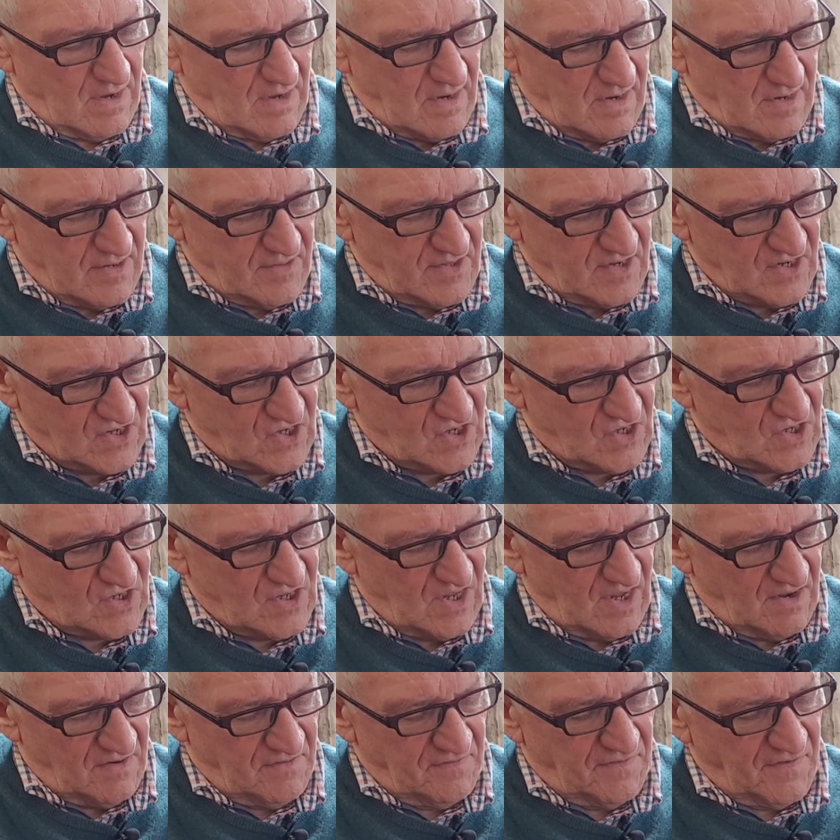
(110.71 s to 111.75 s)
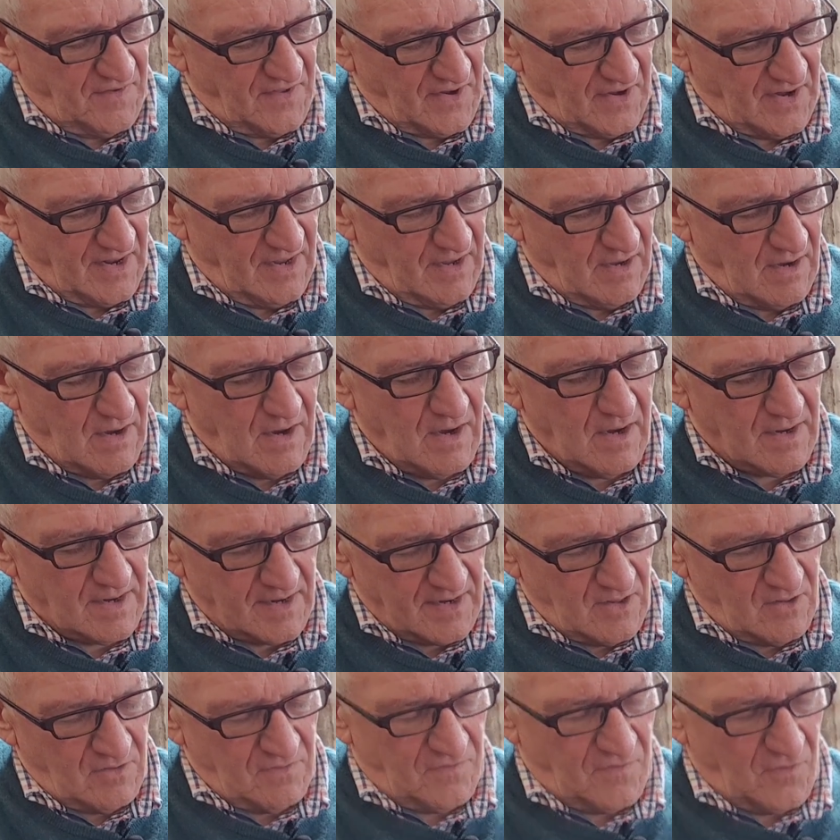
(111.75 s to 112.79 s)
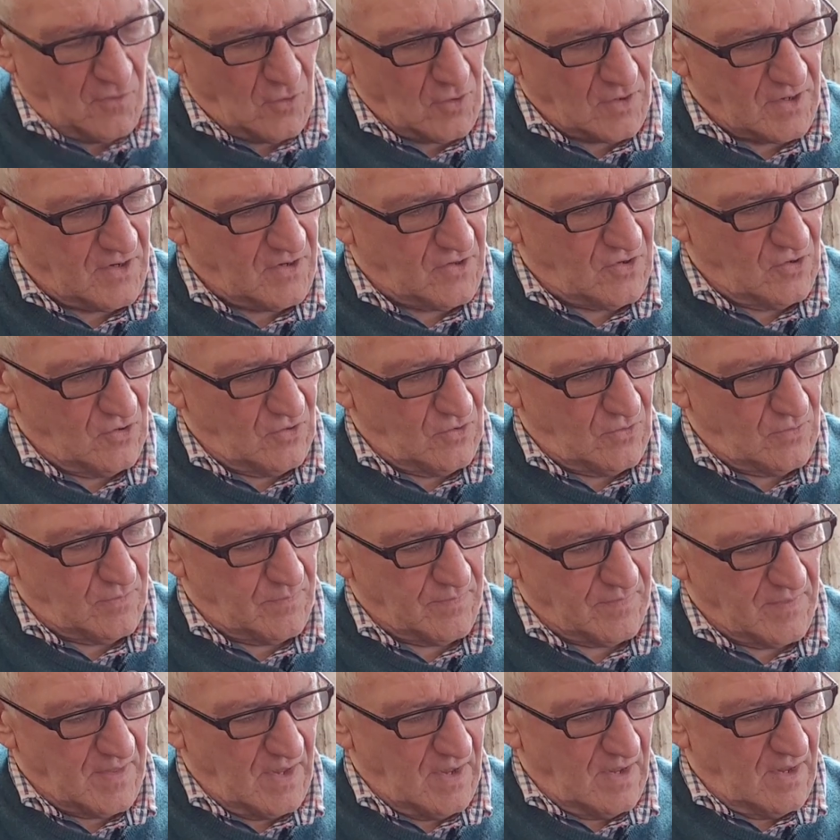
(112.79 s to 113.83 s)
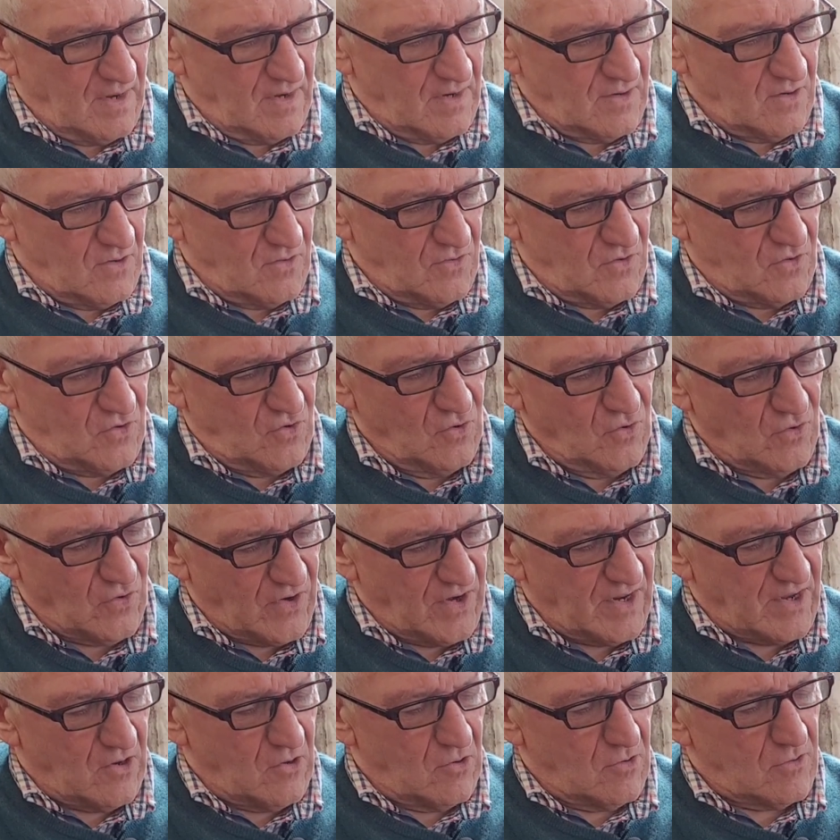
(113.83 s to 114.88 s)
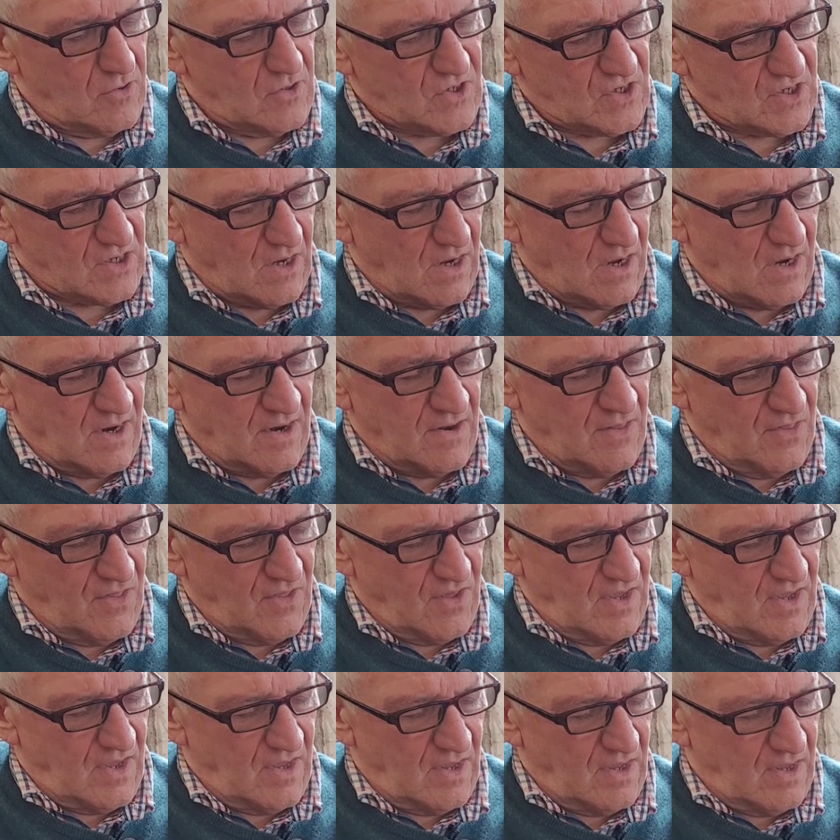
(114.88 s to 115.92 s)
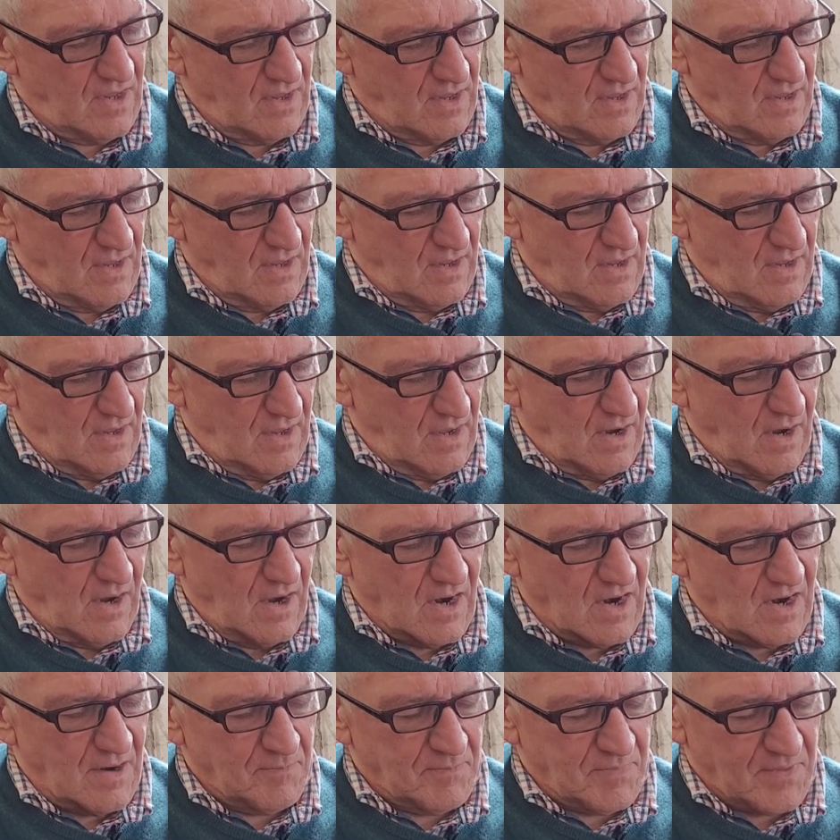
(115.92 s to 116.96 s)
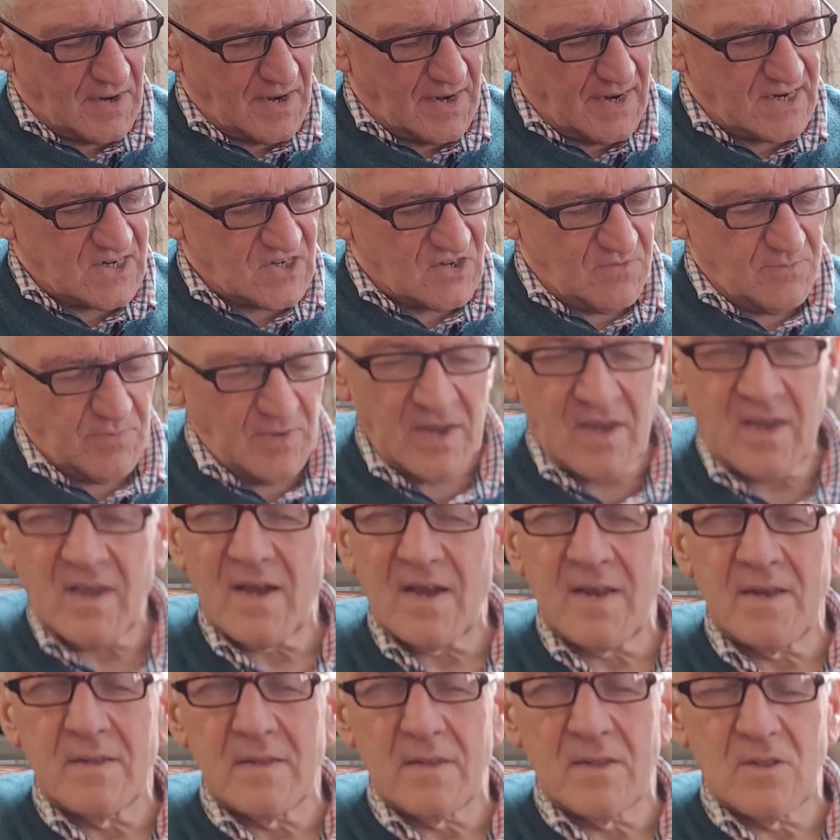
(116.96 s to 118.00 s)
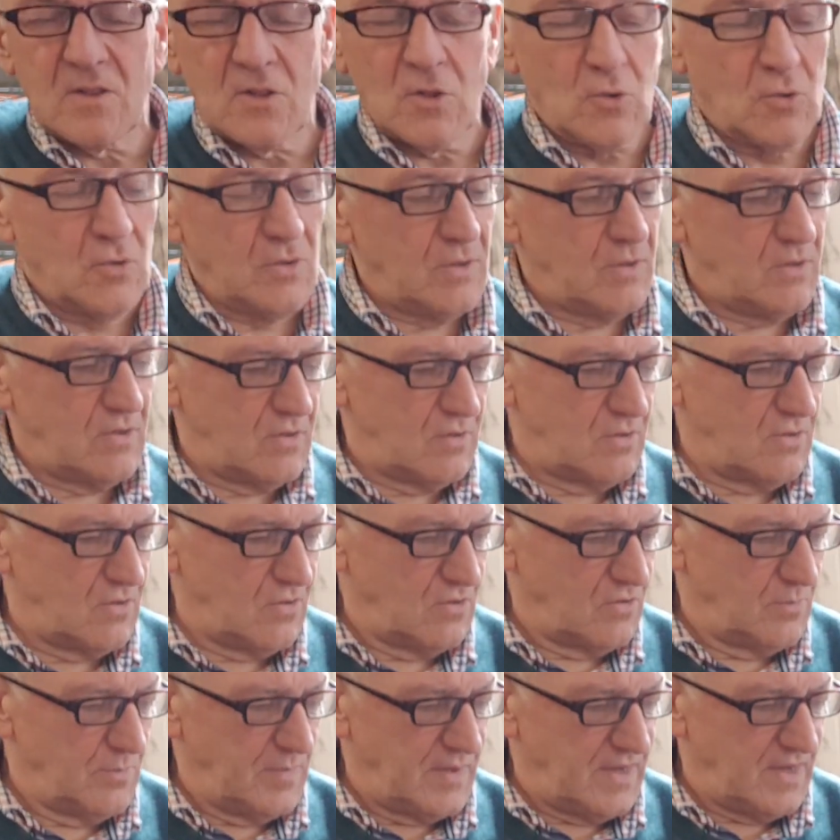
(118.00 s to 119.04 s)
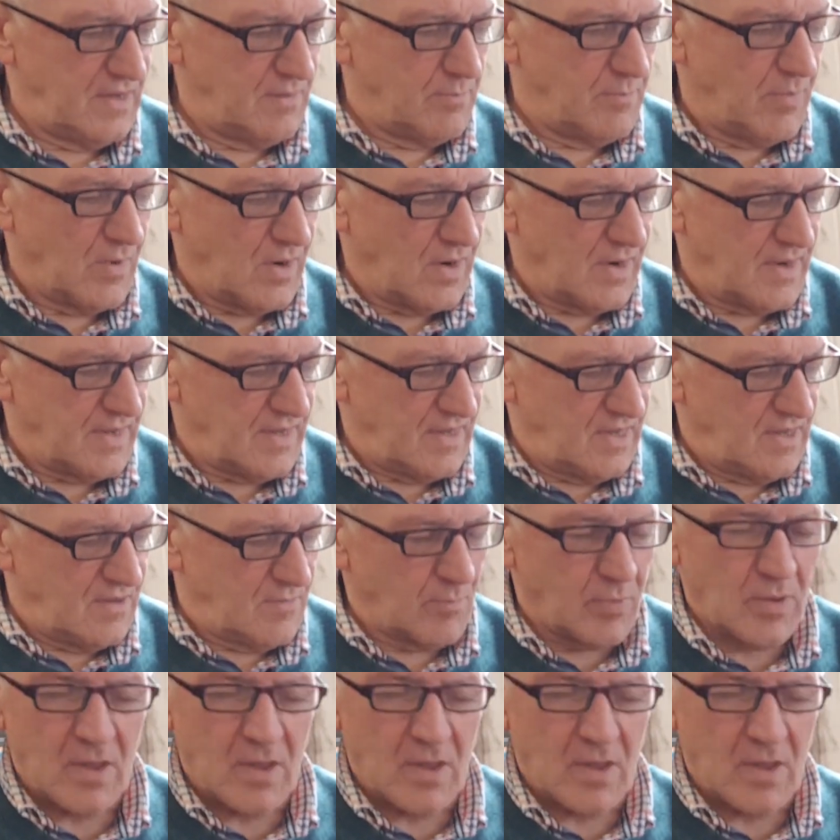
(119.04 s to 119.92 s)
and this is the IRay RL42. Now the 2 Ricos and the Raptor X have been kindly loaned to me by Ian